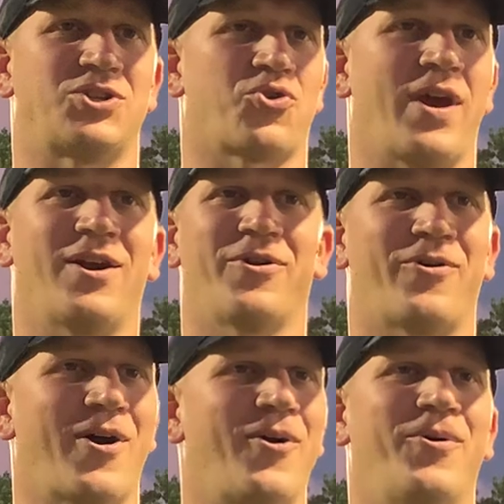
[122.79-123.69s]
train on
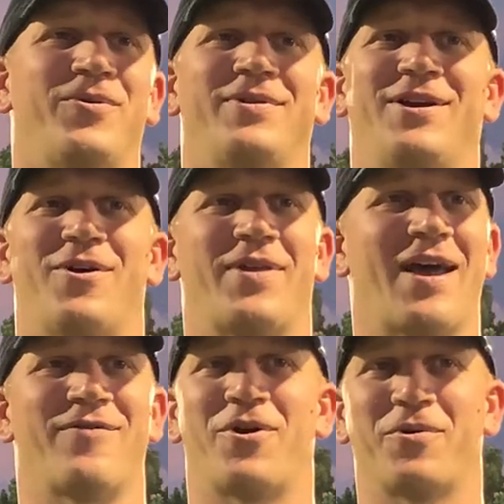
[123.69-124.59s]
their own, you know, they
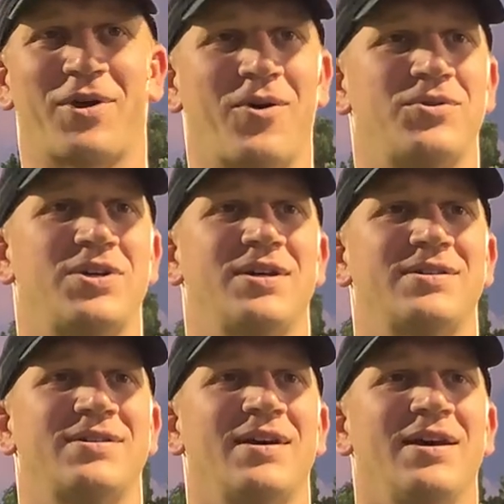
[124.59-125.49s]
have their own coaches.
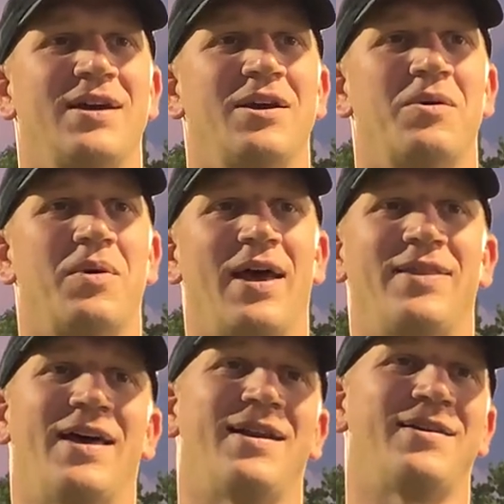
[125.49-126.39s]

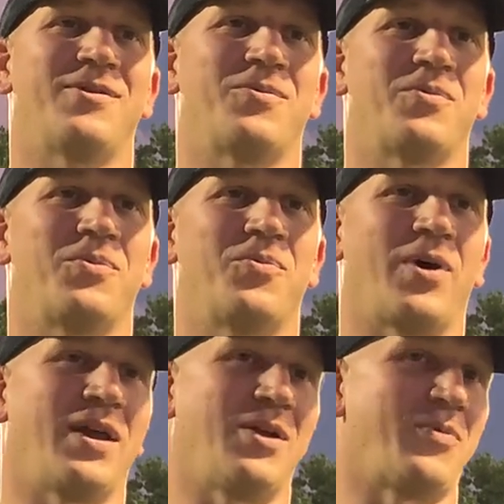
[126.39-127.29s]
And then
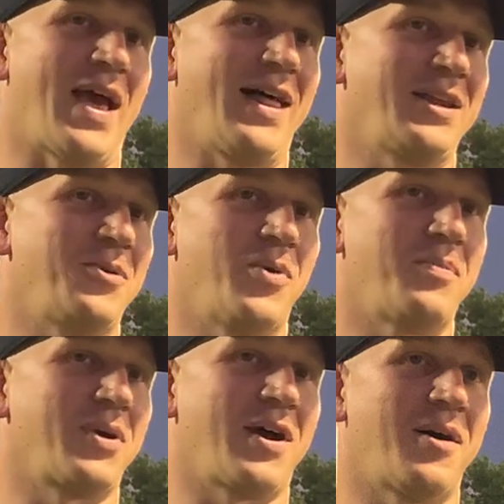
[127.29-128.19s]

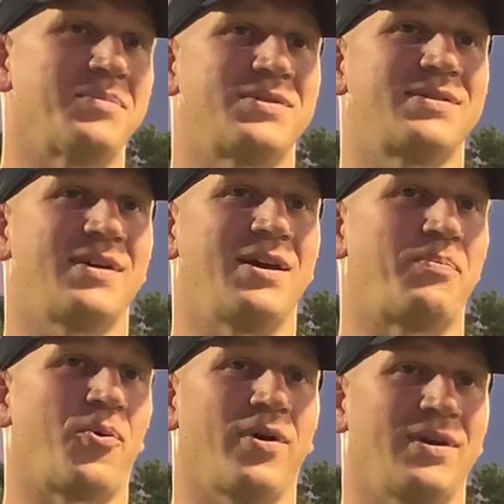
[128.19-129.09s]
what becomes
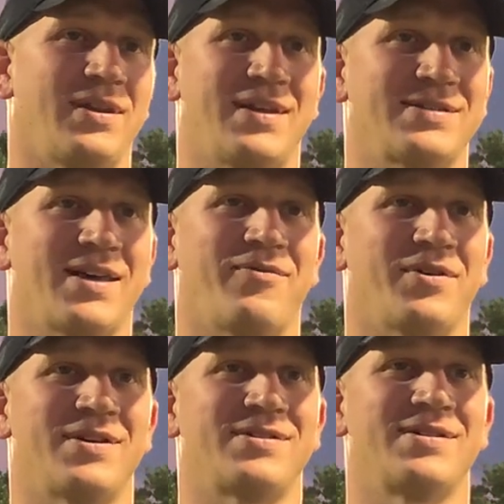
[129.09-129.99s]
important at this
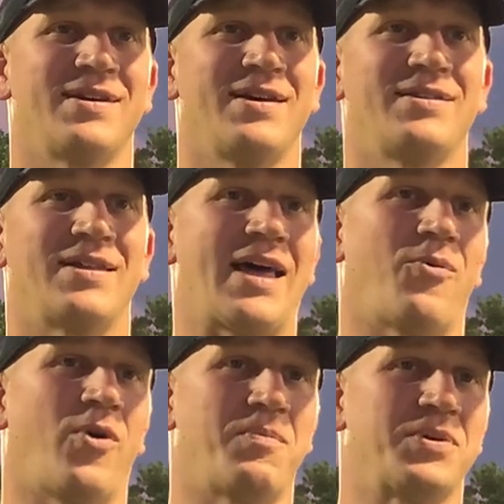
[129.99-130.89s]
level is
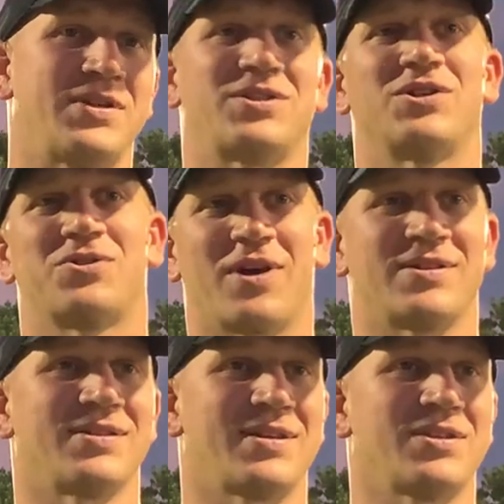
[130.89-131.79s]
that one position
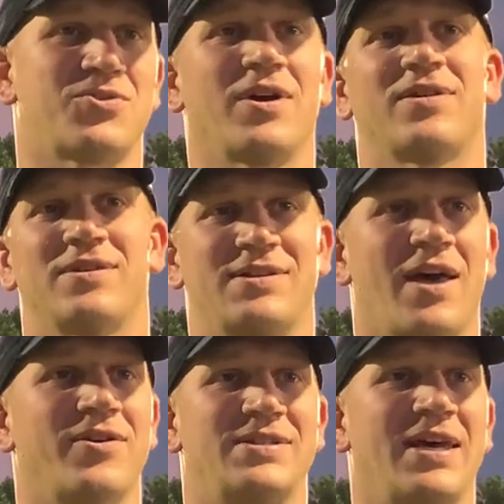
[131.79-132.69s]
strengthens the
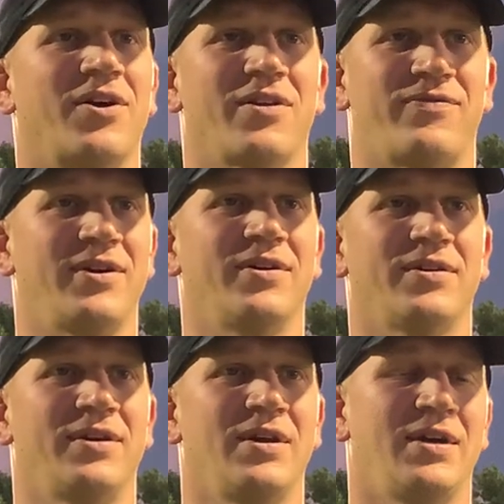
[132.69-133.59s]
other 10 on the
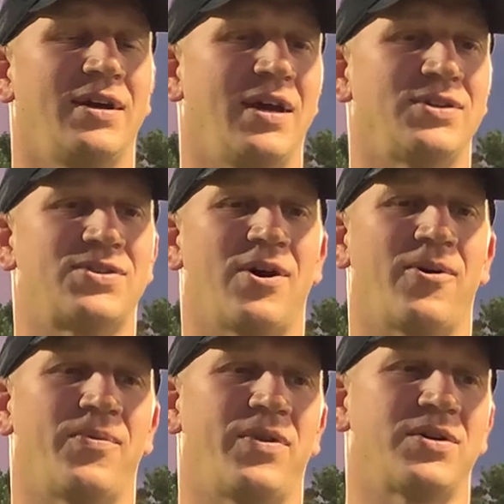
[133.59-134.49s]
field. And
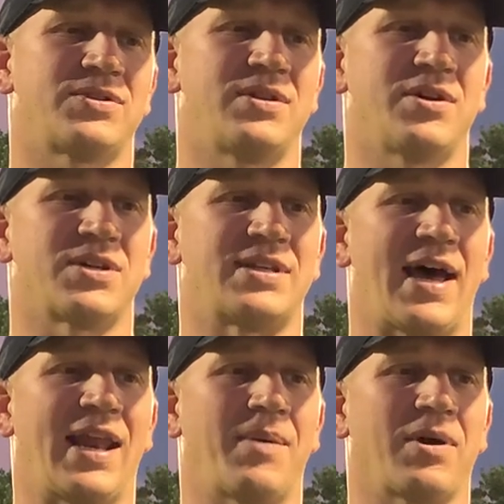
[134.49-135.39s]
so there's a
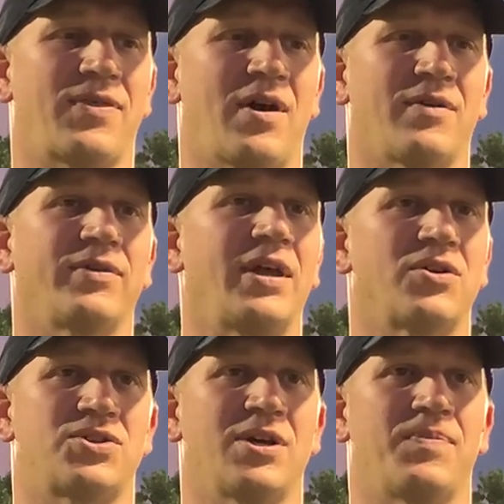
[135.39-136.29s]
dynamic there of
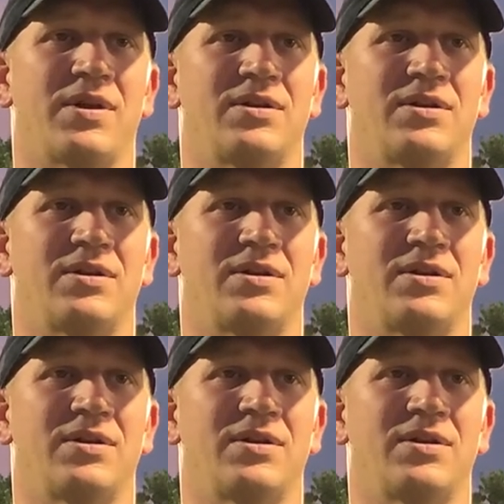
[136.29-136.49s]
leadership